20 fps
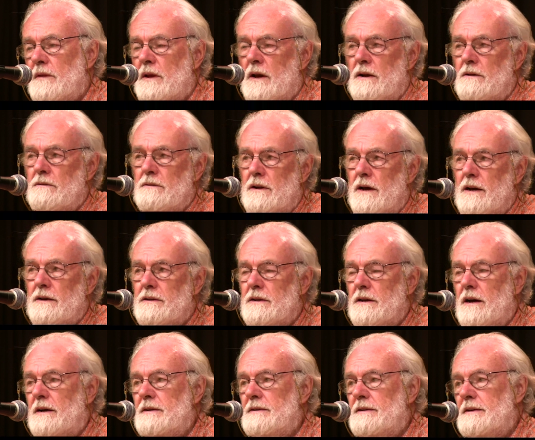I don't like
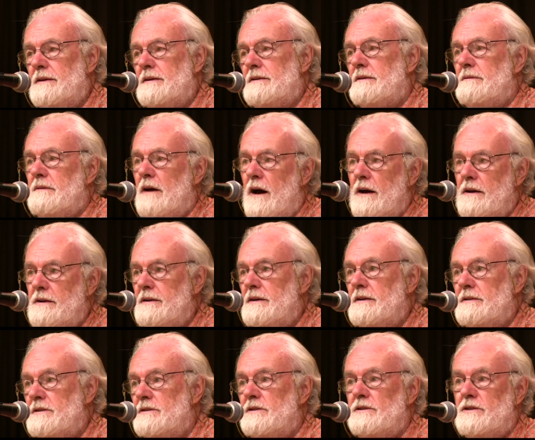the idea that
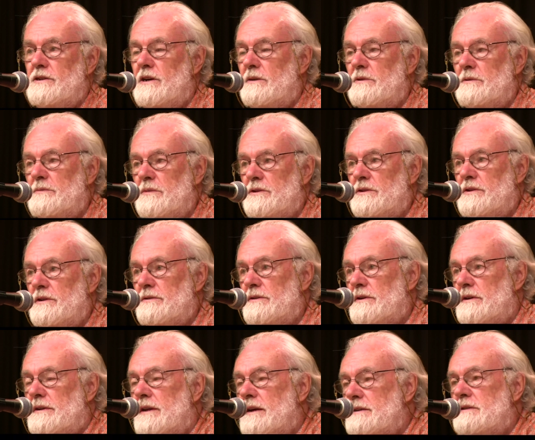ideas are determined
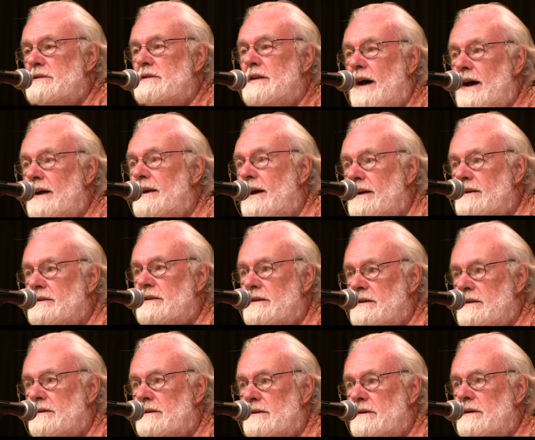materially. There's a
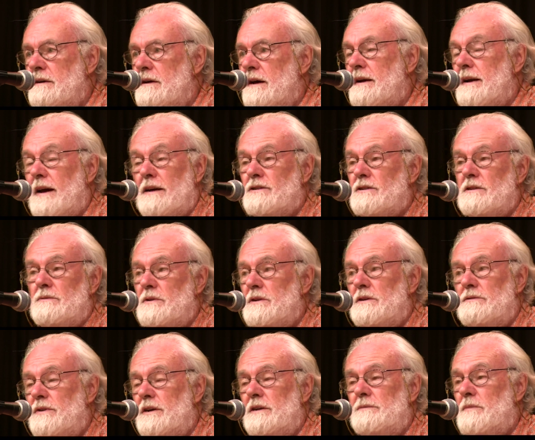dialectic, and actually when
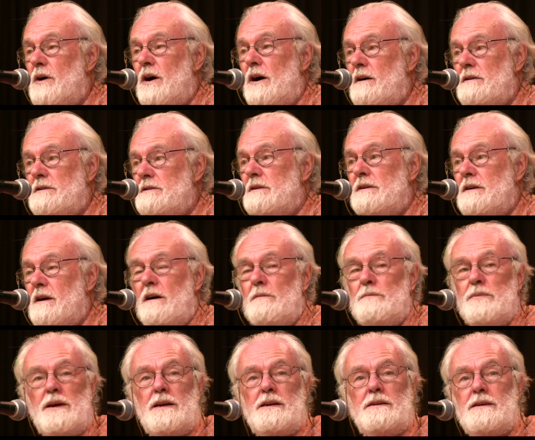you read Marx, it
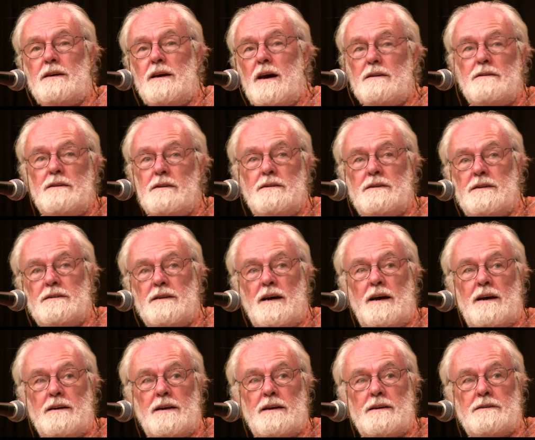can't be anything other than a
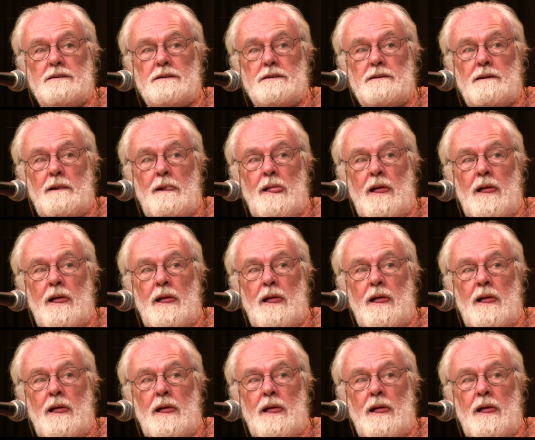dialectic.